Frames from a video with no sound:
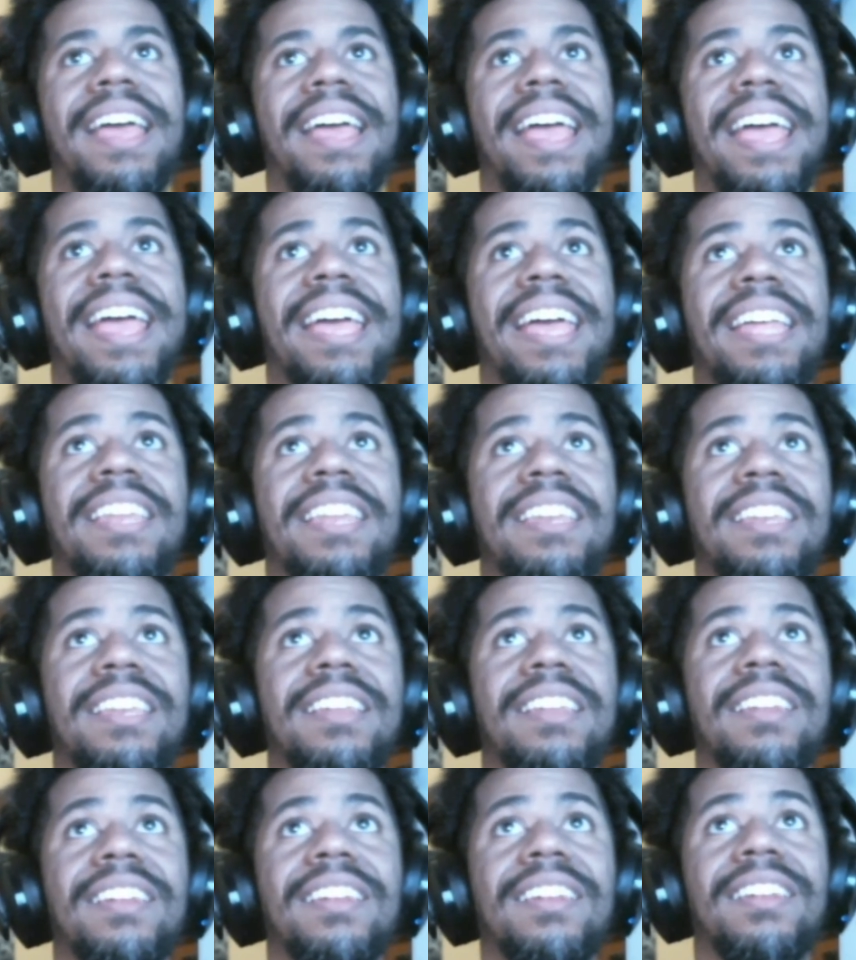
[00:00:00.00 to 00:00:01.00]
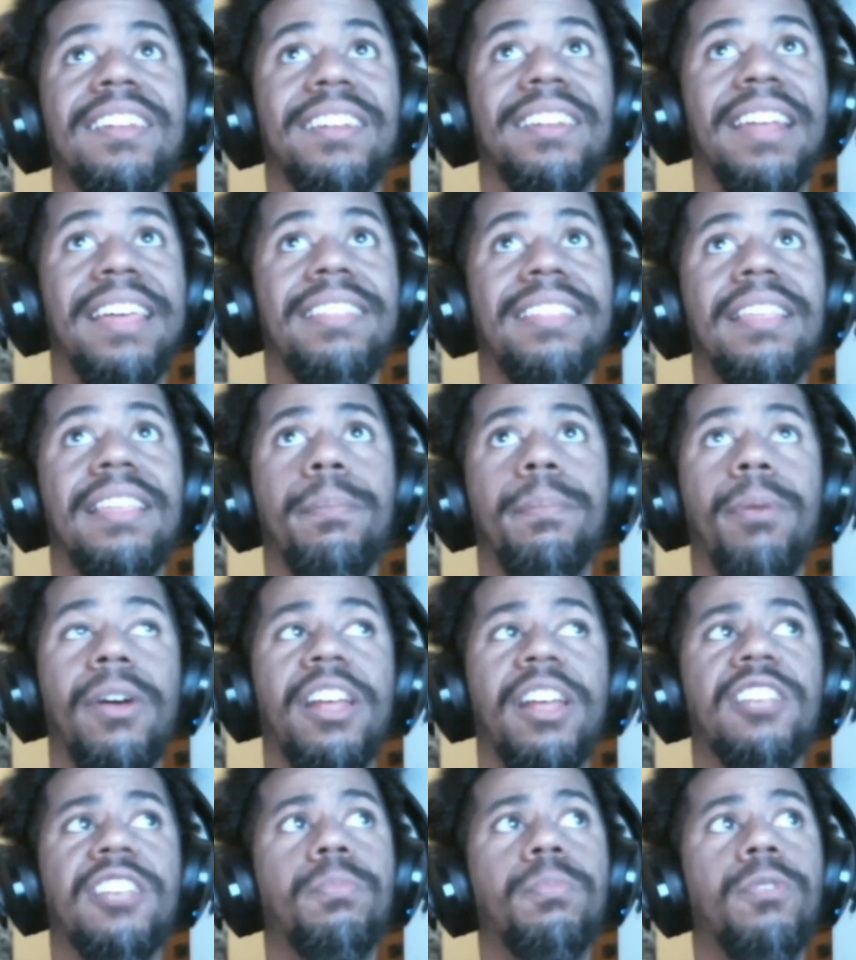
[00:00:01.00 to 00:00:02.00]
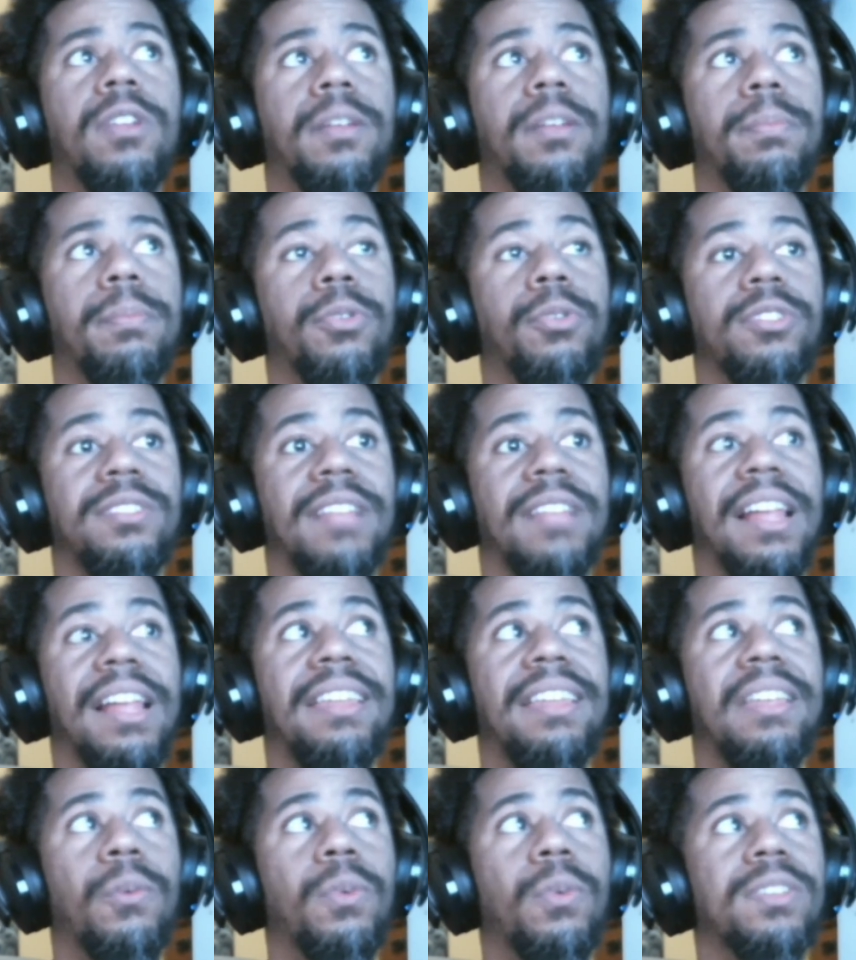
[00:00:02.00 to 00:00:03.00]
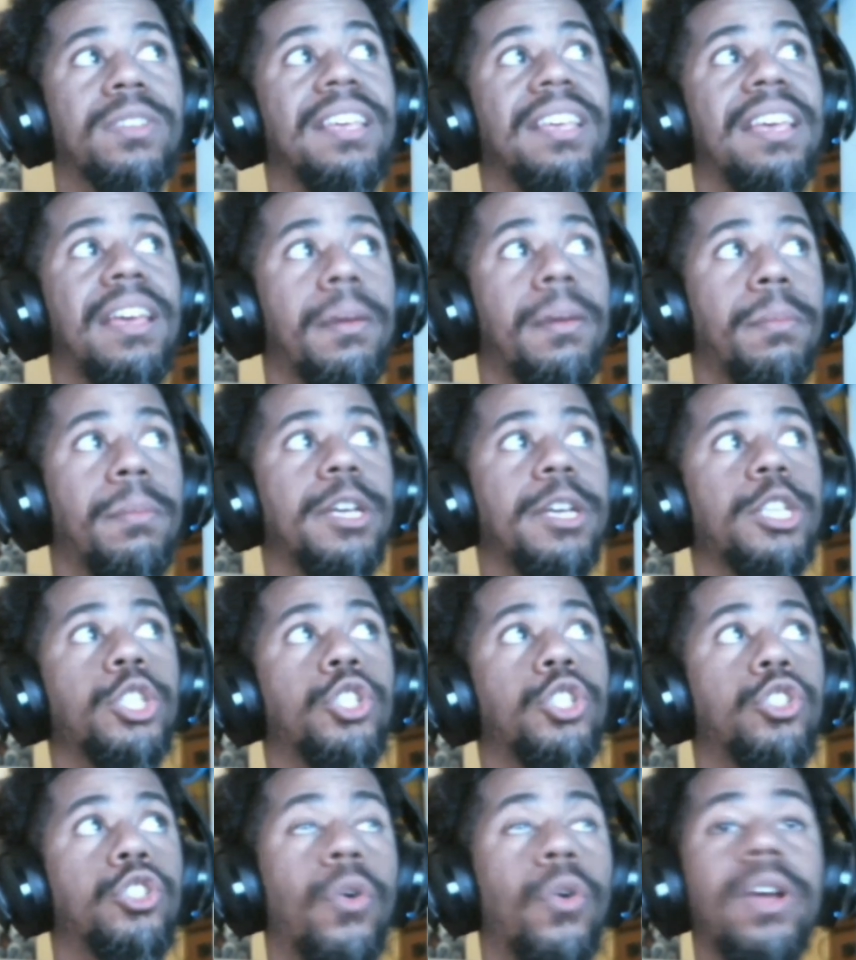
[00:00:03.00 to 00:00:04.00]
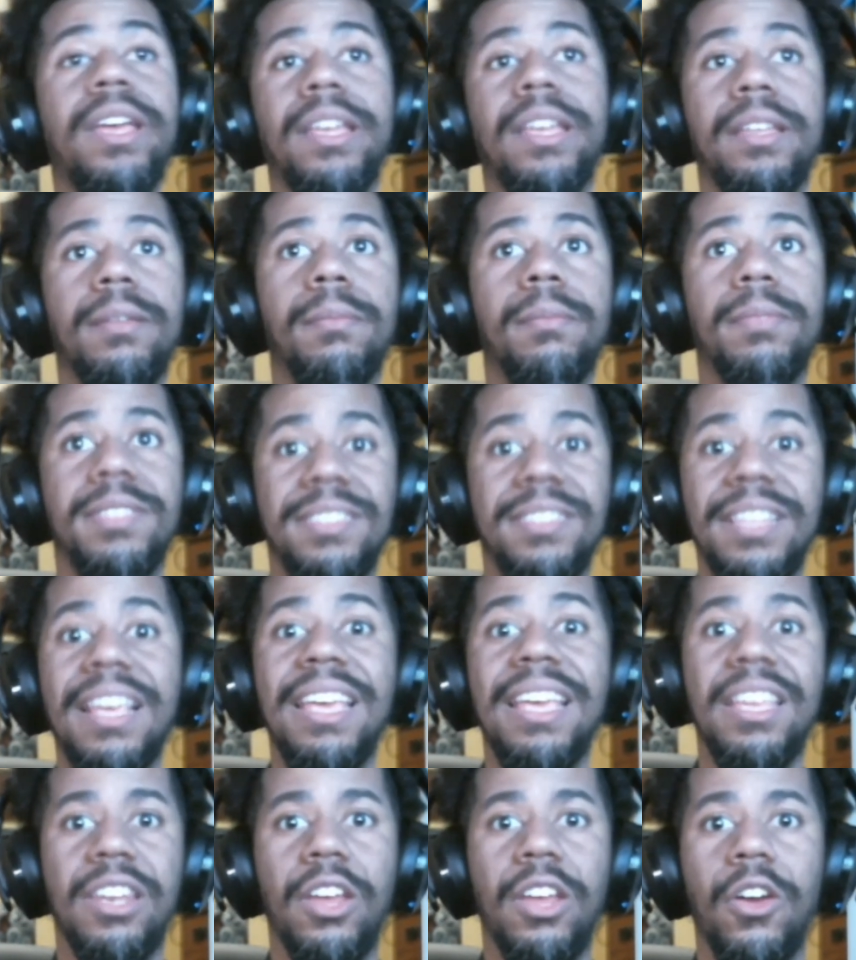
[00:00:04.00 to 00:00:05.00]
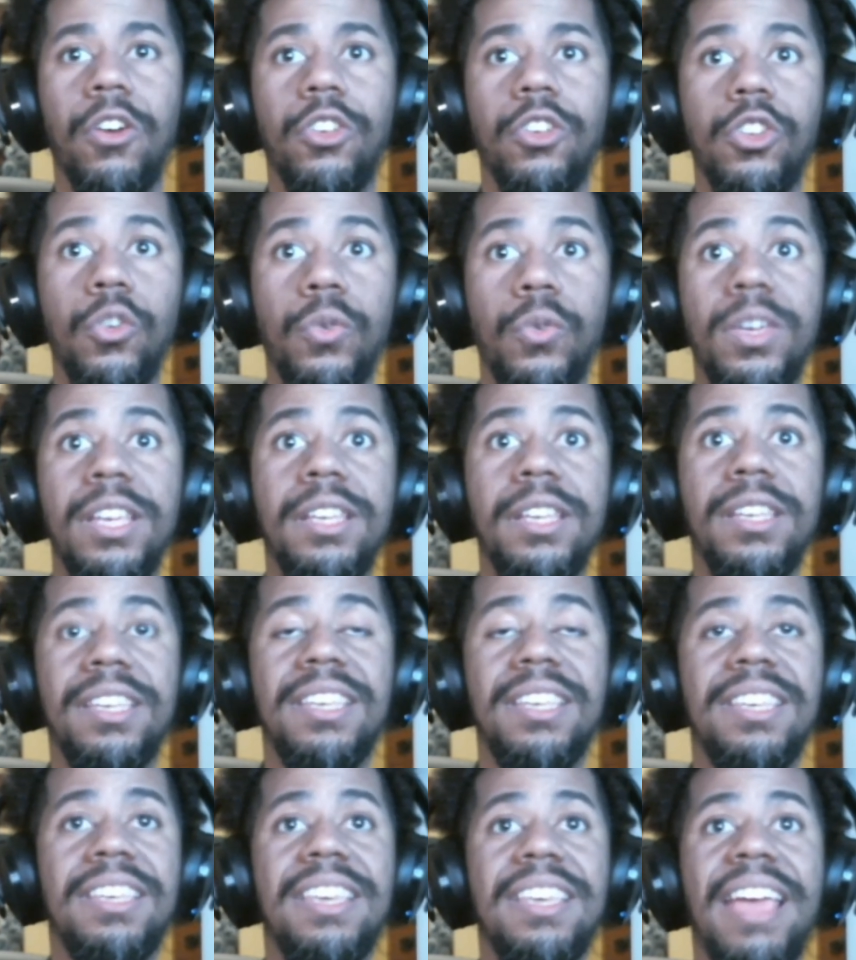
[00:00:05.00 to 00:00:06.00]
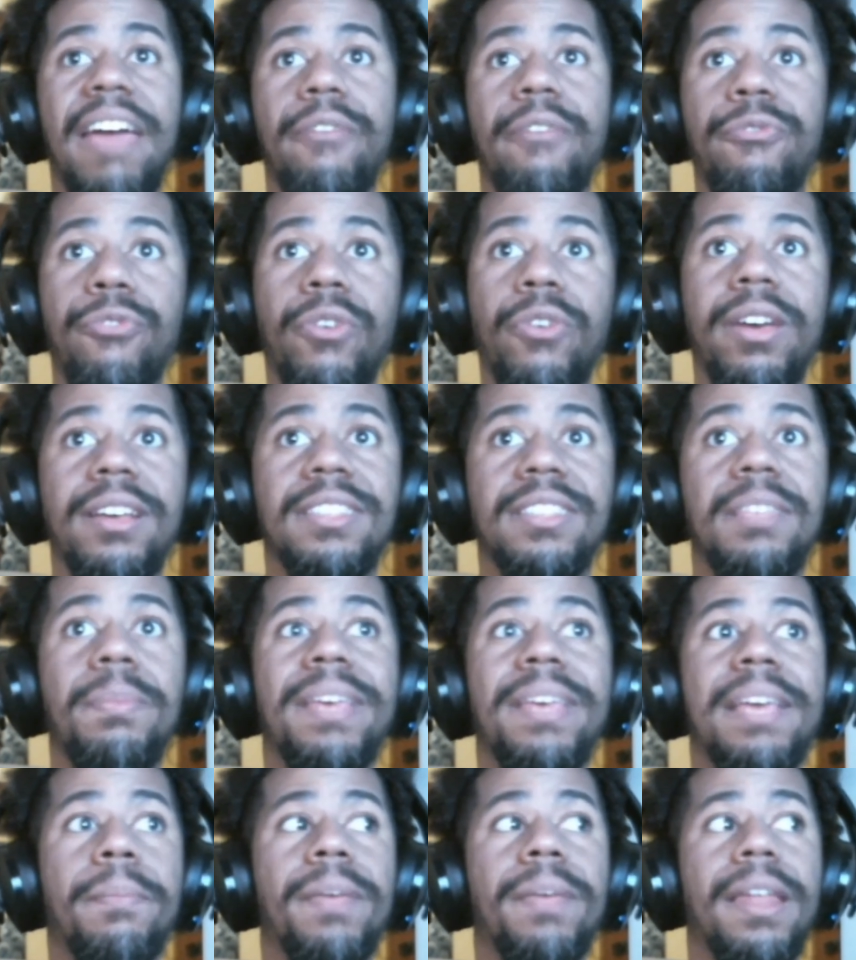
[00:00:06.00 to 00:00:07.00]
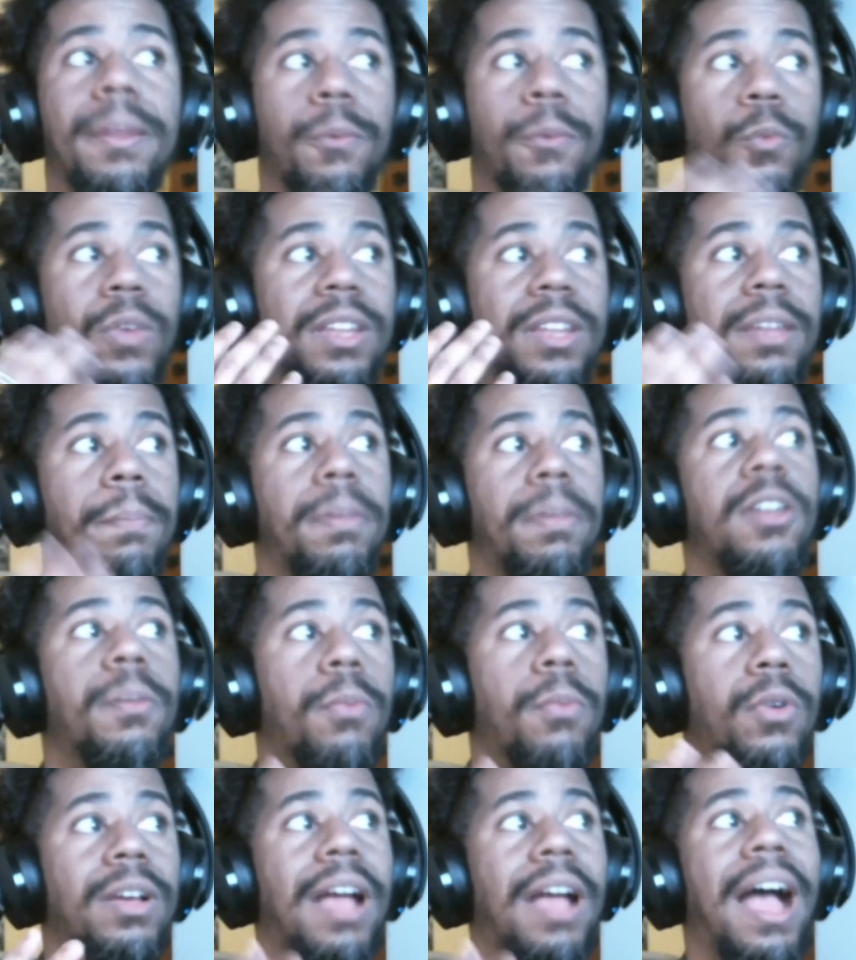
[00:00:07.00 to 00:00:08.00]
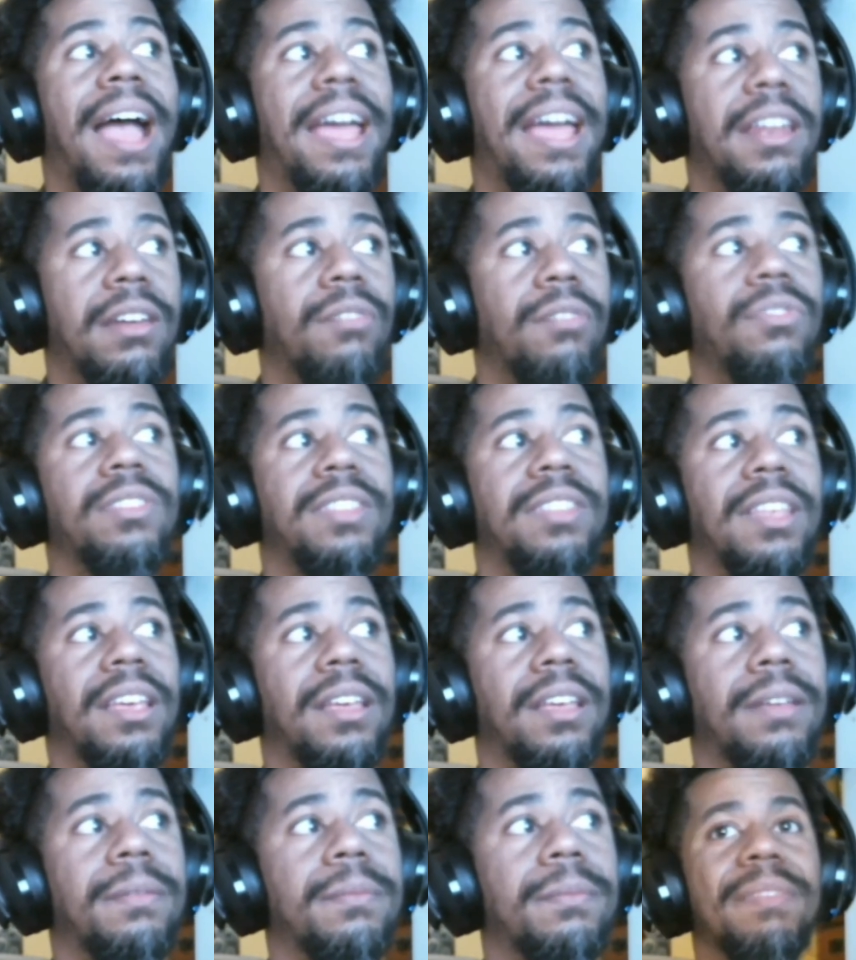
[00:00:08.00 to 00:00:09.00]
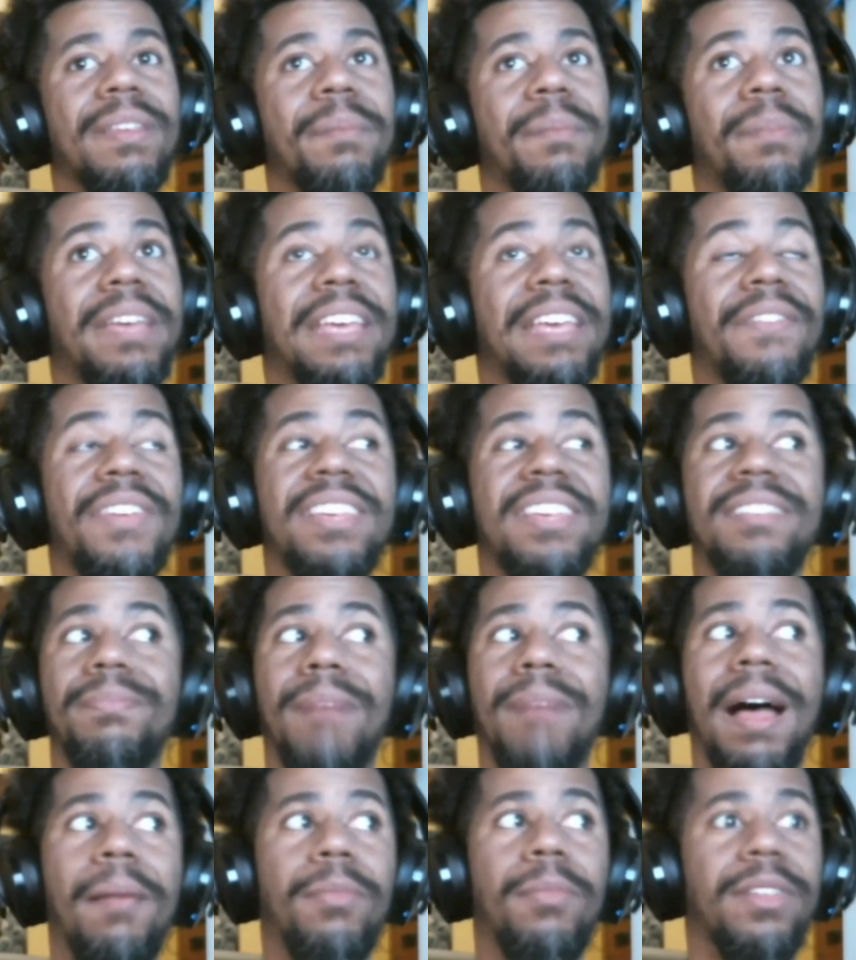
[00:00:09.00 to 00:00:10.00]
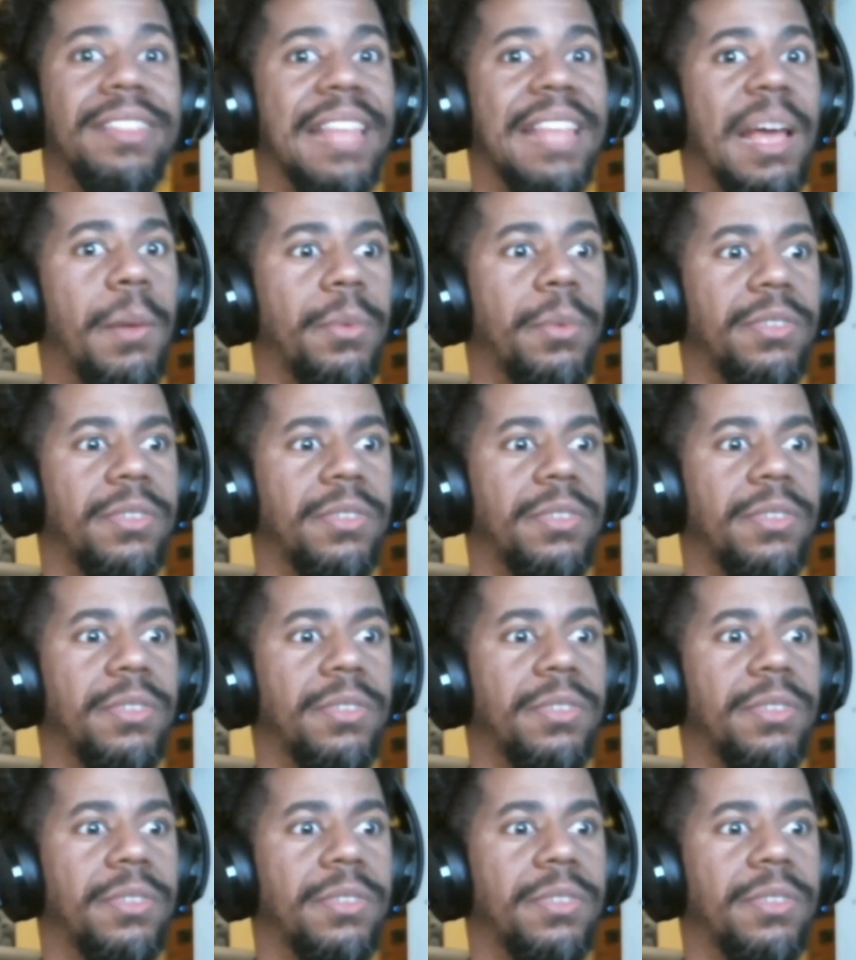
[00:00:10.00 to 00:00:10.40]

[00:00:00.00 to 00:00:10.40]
And like, and part of his personality was him enjoying staying there. You know, he had friends. He became a really dependable guy and everything. But even his mom looked at him and